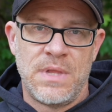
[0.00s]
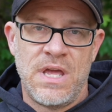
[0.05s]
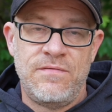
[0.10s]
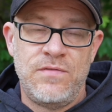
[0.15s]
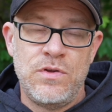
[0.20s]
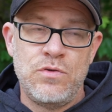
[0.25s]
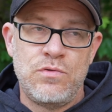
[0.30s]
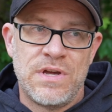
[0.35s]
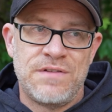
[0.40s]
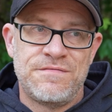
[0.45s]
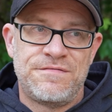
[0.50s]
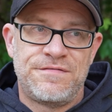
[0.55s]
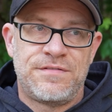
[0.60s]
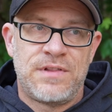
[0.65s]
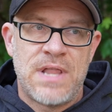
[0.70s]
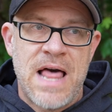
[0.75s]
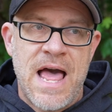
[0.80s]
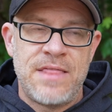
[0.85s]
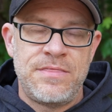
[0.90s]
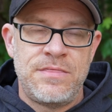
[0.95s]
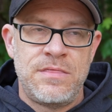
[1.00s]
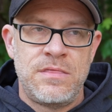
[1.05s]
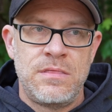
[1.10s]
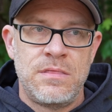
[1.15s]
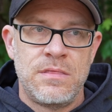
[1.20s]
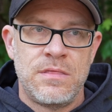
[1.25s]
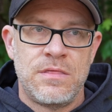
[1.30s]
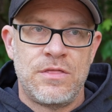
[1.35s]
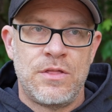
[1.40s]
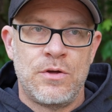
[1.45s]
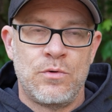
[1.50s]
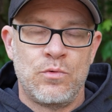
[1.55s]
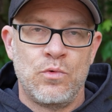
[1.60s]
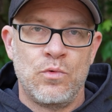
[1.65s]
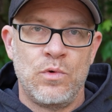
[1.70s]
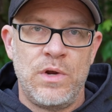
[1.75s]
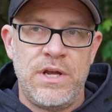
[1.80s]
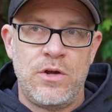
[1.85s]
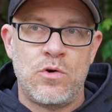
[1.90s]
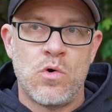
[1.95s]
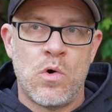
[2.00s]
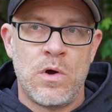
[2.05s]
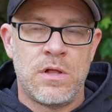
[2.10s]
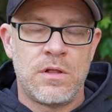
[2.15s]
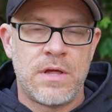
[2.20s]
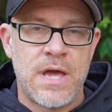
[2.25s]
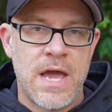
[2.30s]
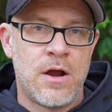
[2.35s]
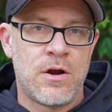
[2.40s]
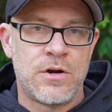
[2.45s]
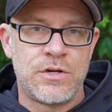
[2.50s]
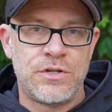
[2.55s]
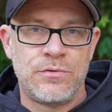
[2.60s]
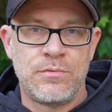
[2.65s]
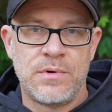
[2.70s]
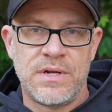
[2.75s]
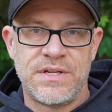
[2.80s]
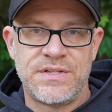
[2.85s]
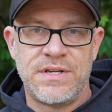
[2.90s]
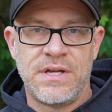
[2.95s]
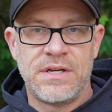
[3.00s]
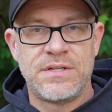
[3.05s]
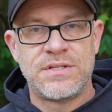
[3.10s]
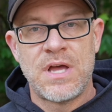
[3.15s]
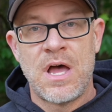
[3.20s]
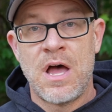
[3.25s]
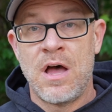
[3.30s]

if you can flatten the recoil characteristics